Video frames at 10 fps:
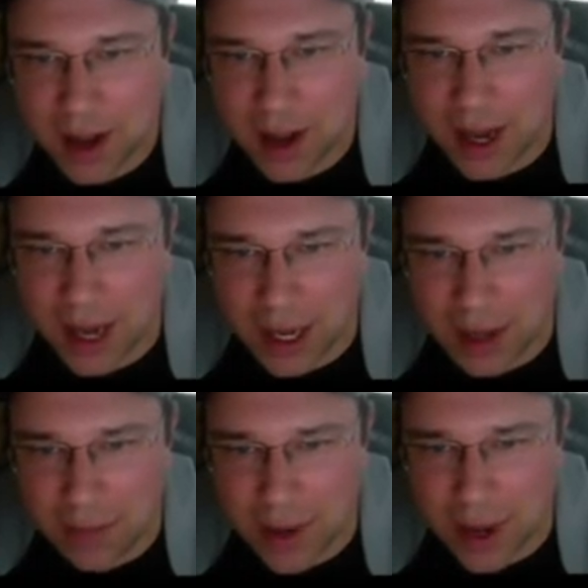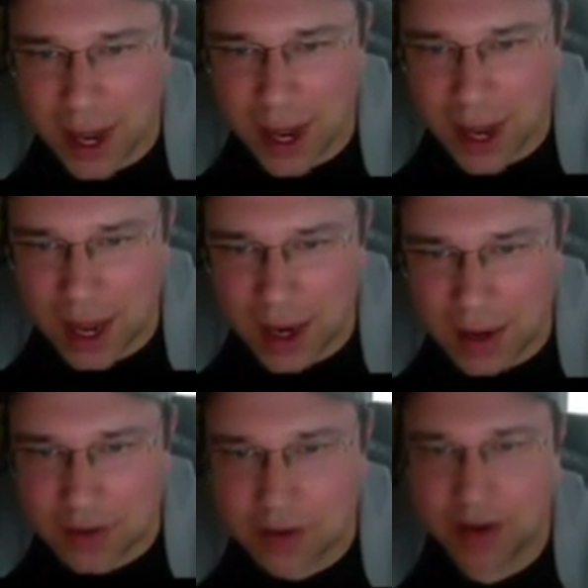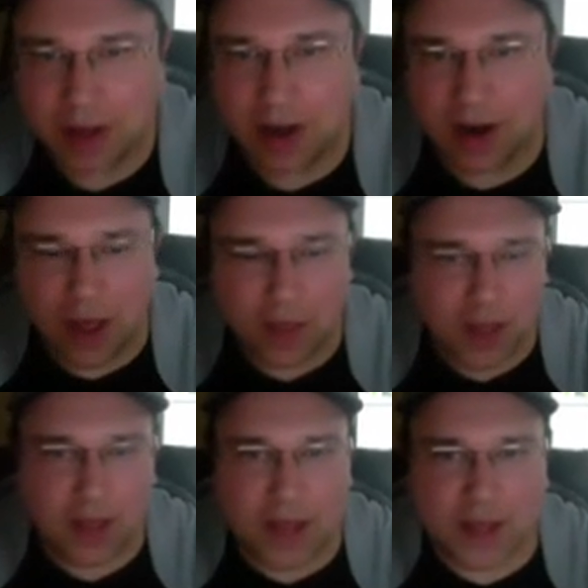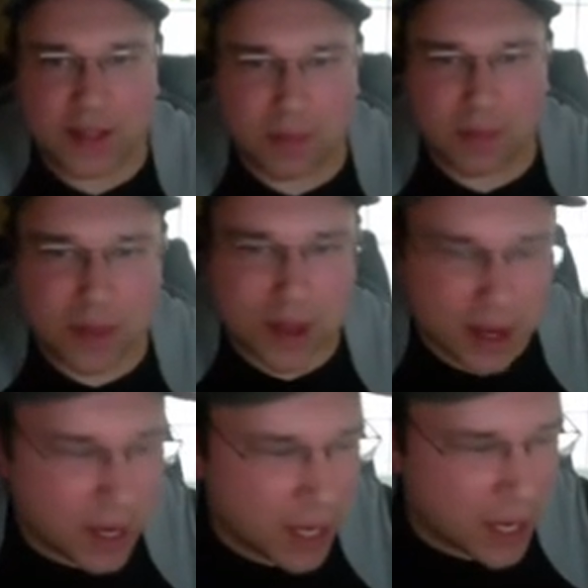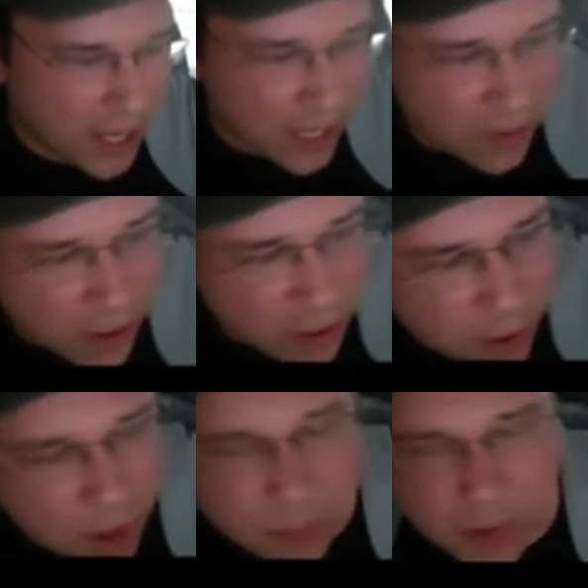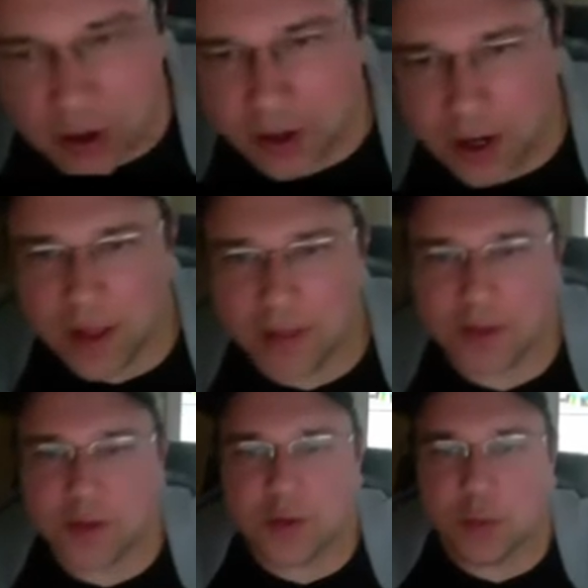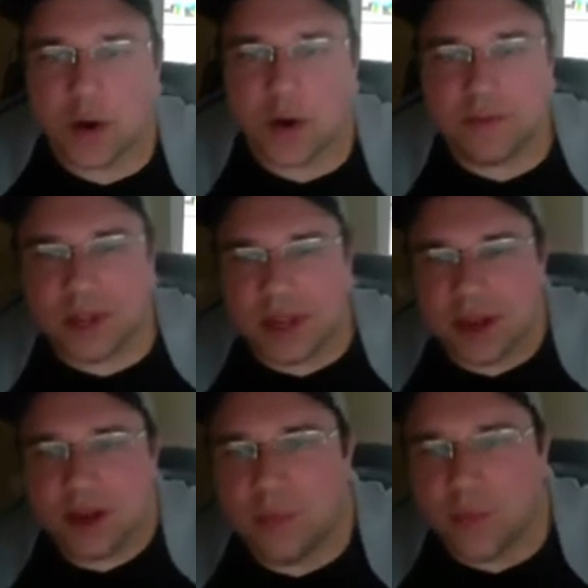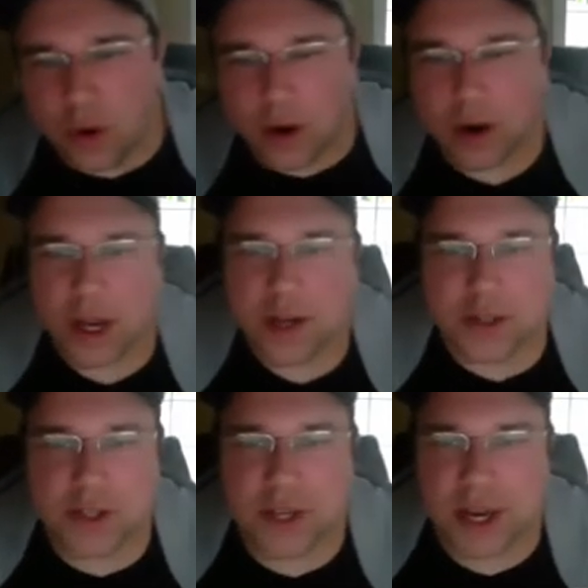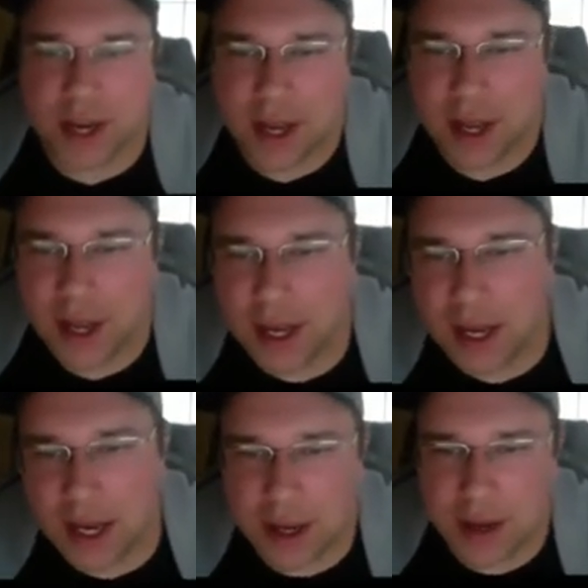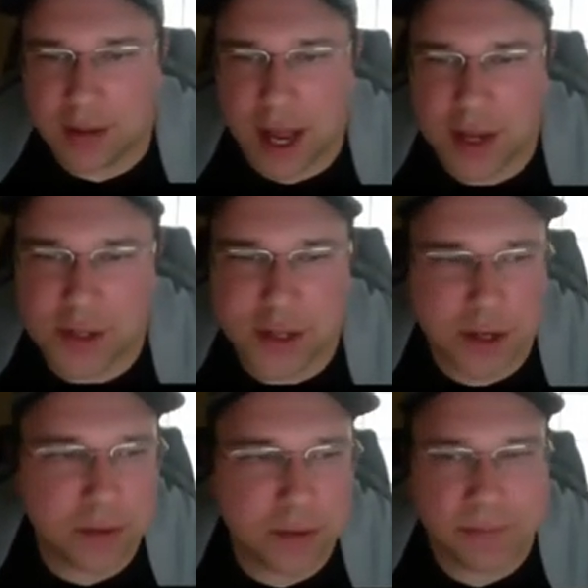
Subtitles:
and I think that's something that you brought up earlier, that this was one of the more interesting lines to you.